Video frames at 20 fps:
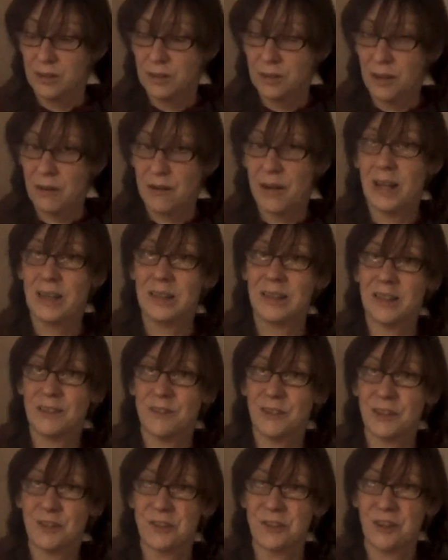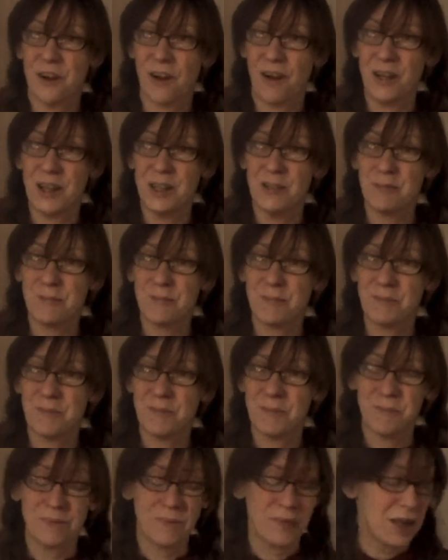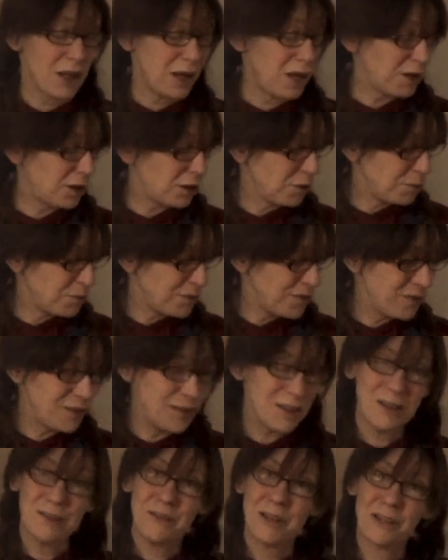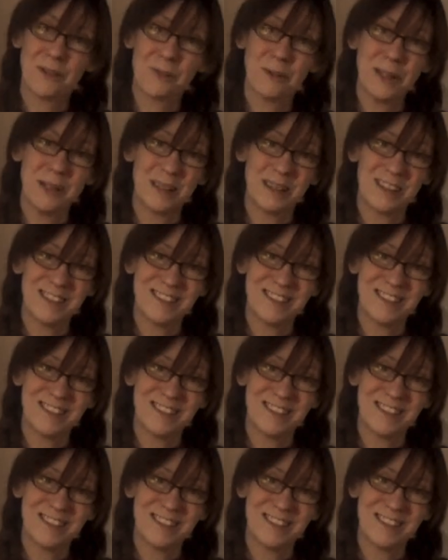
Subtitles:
Go ahead and give it a try, and I will see you next week.